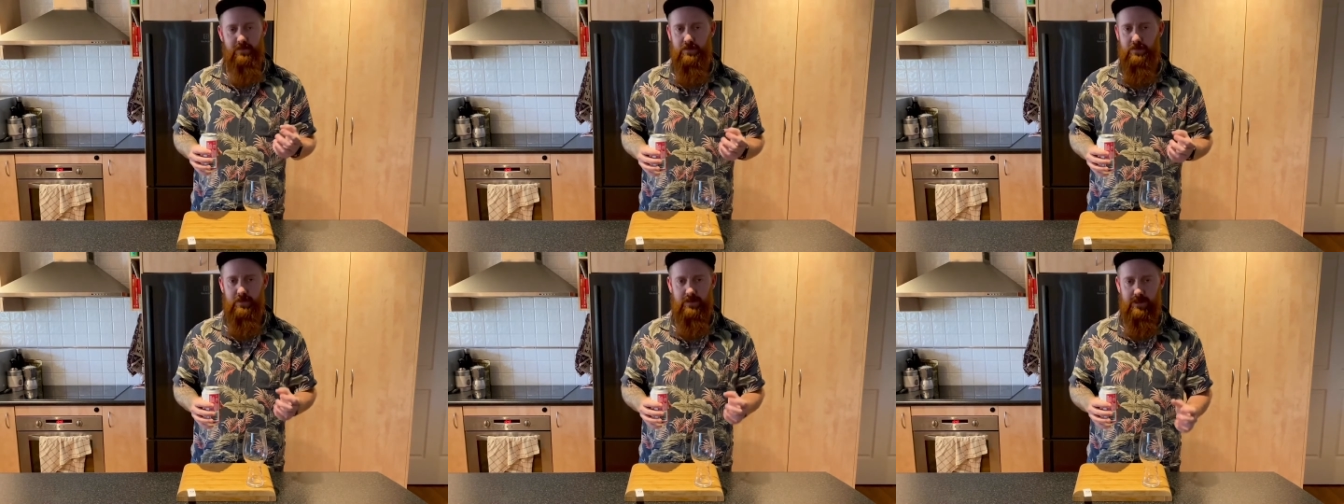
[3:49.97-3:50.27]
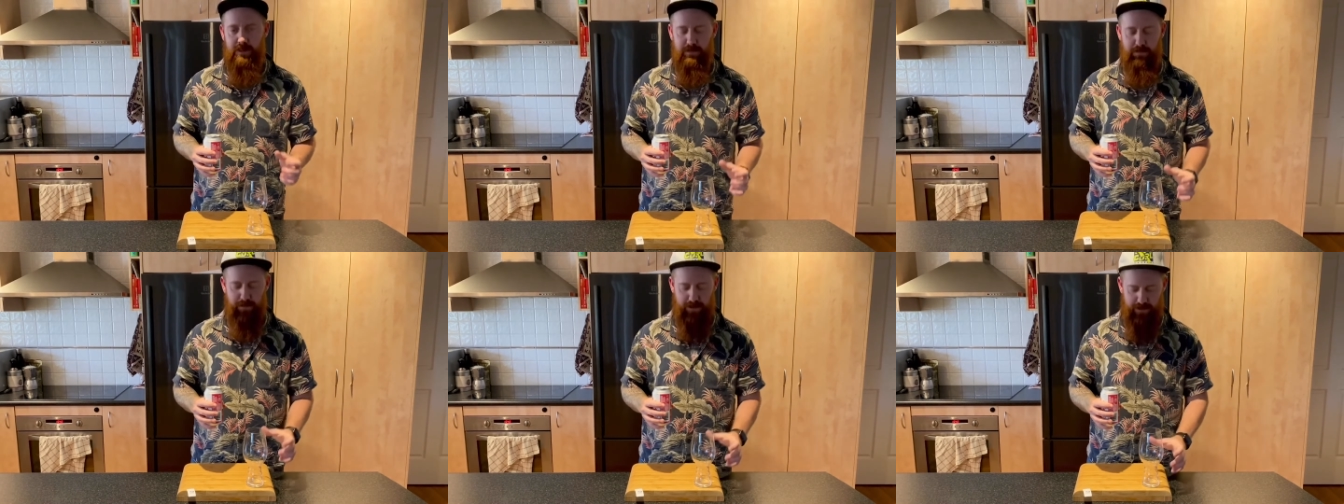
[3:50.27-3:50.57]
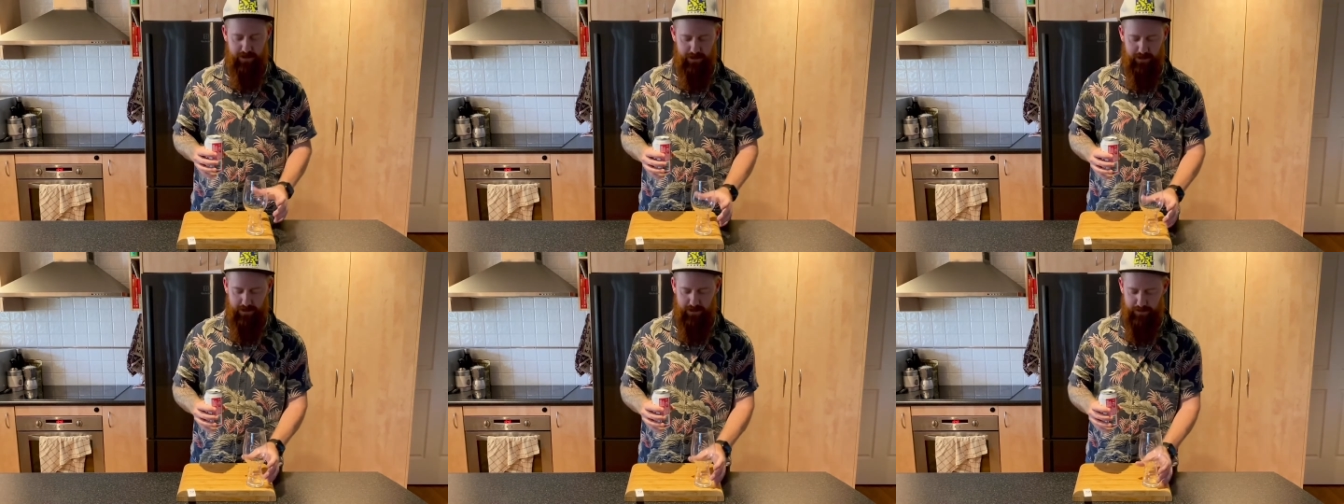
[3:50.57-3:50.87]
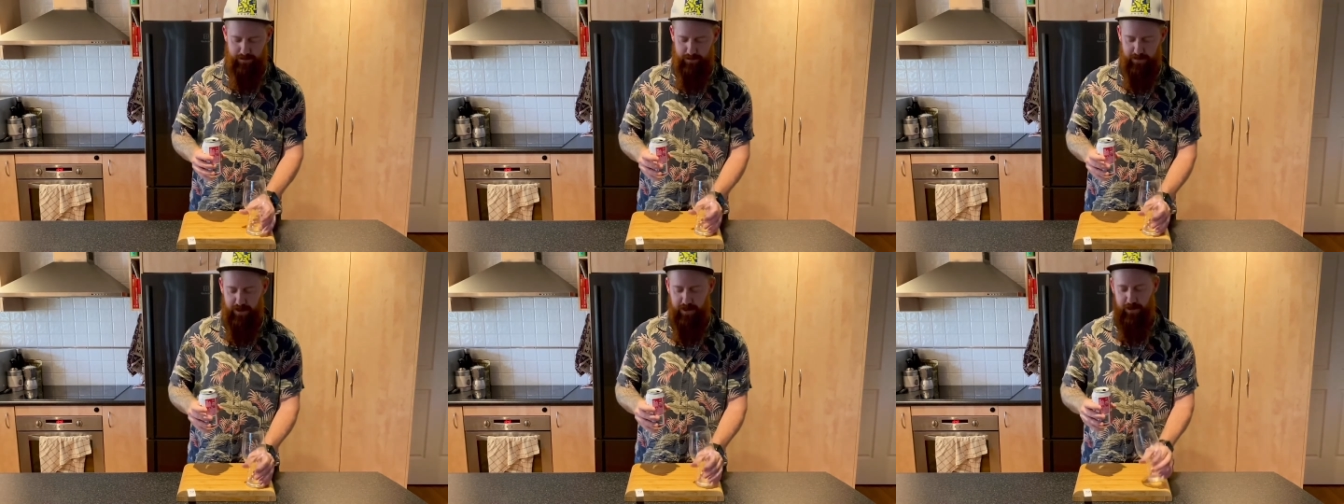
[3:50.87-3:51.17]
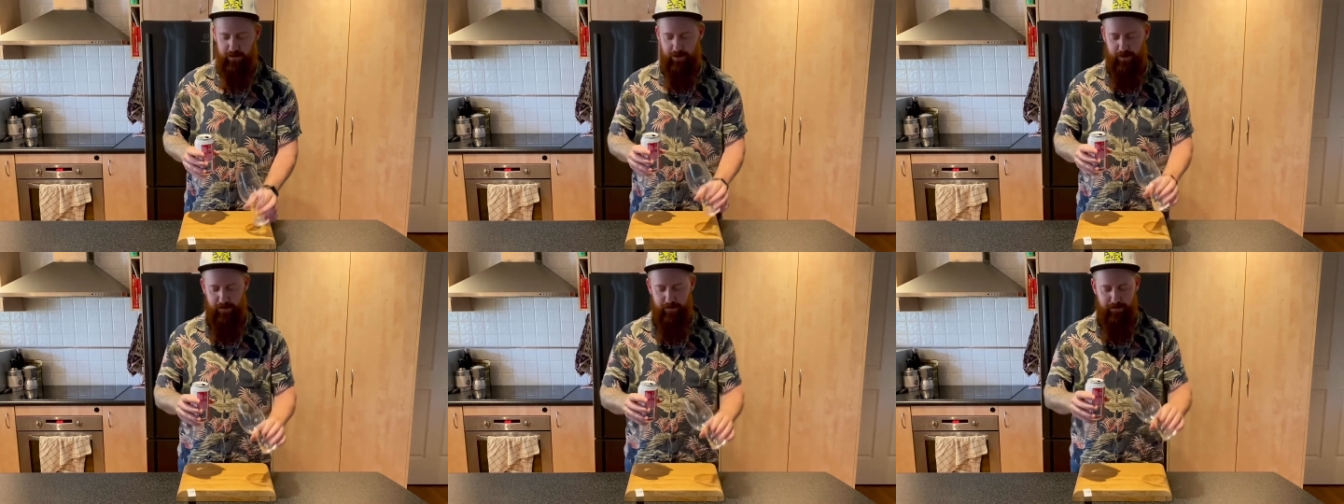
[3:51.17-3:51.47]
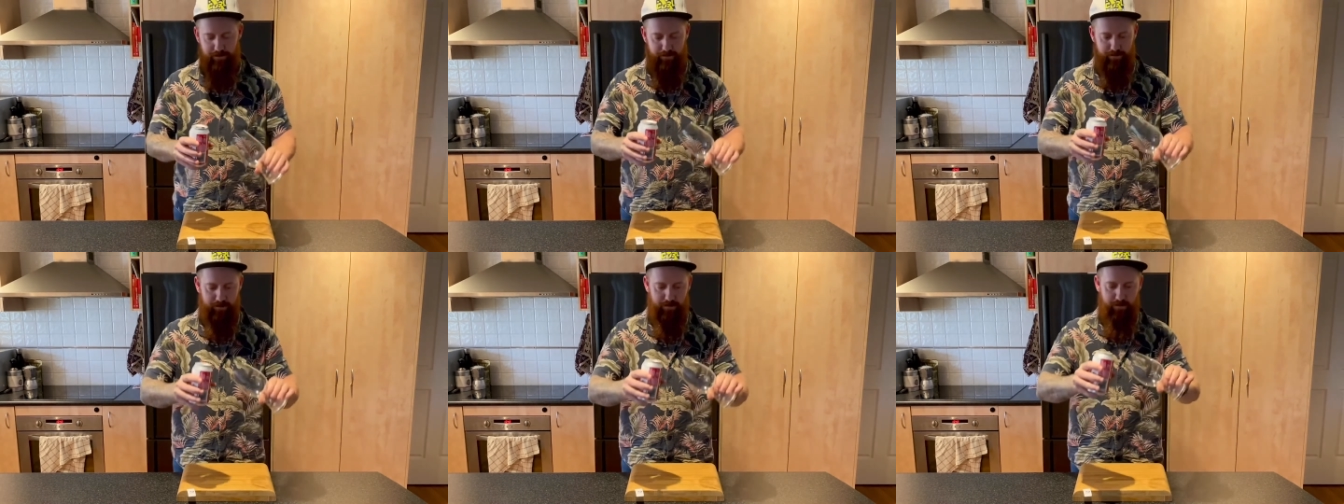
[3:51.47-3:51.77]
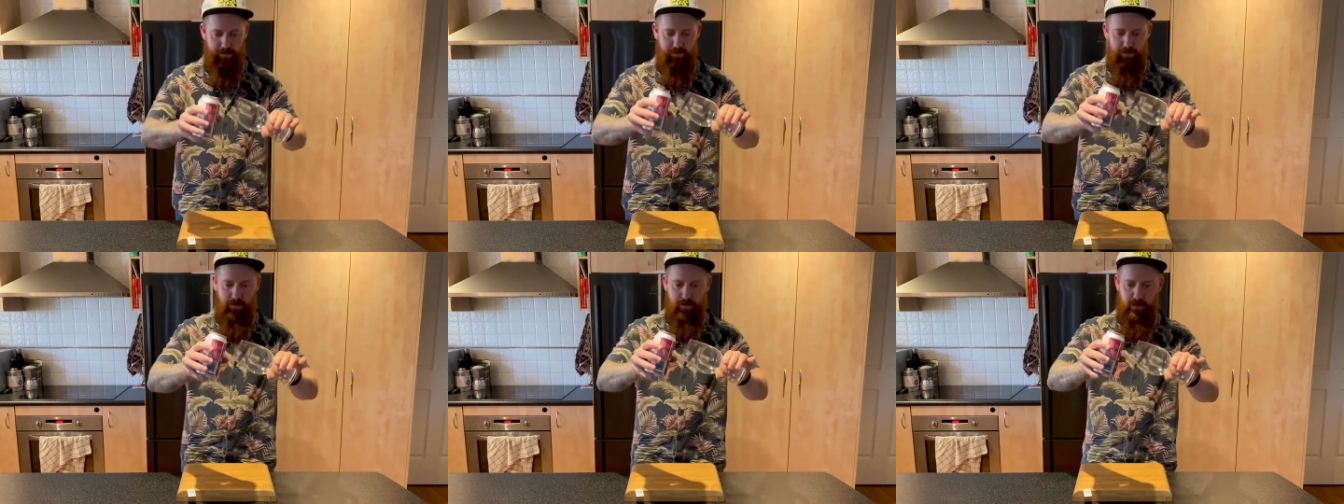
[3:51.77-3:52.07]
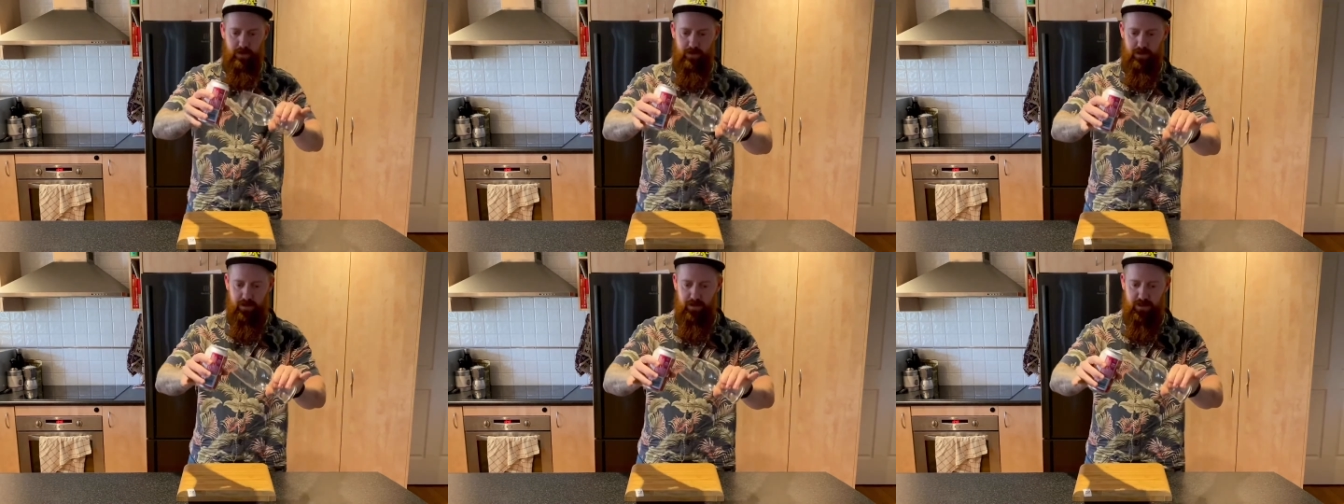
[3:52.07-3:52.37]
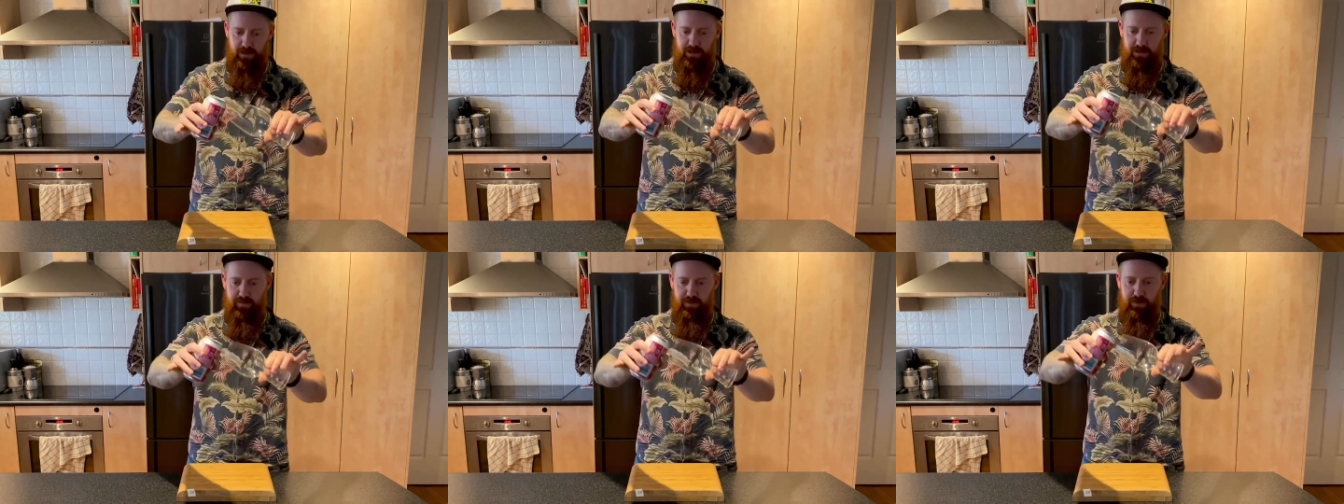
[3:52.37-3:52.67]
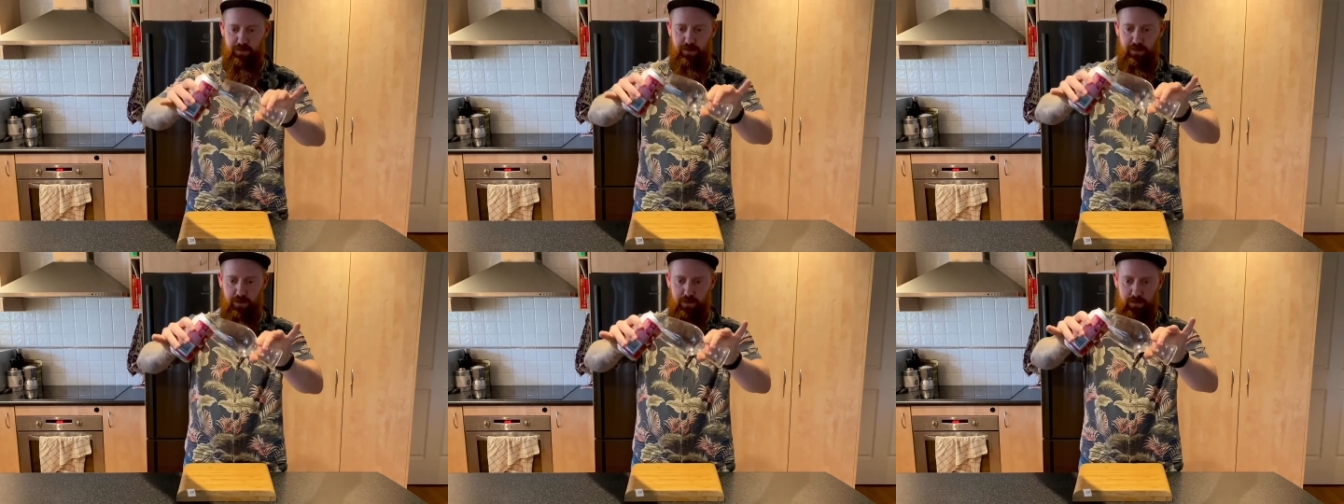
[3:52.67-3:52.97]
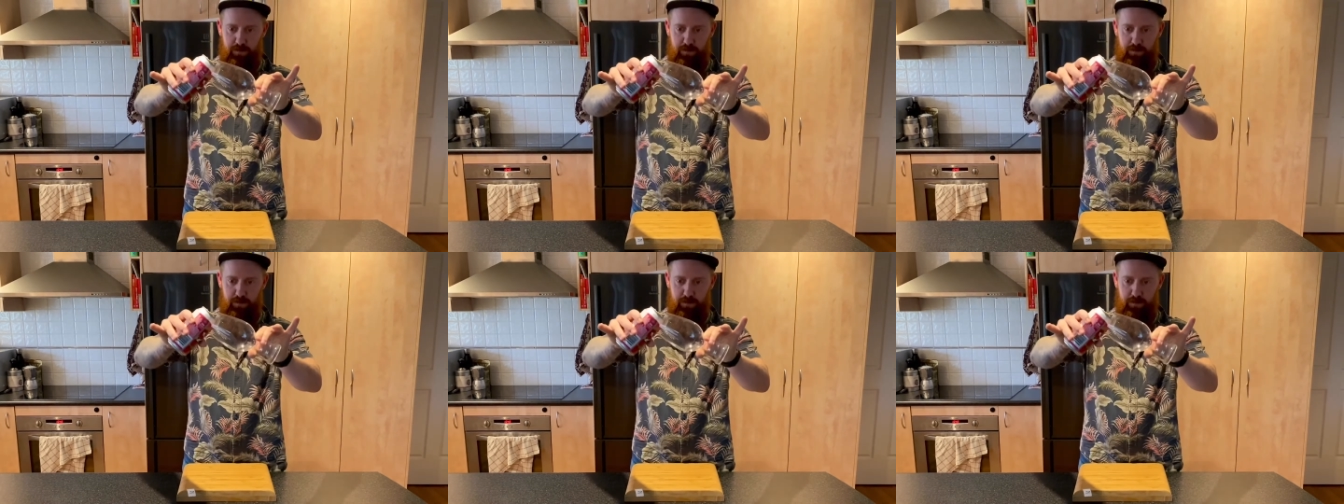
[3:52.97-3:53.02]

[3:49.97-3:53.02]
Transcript: doesn't make sense. Anyway, let's give it a pour.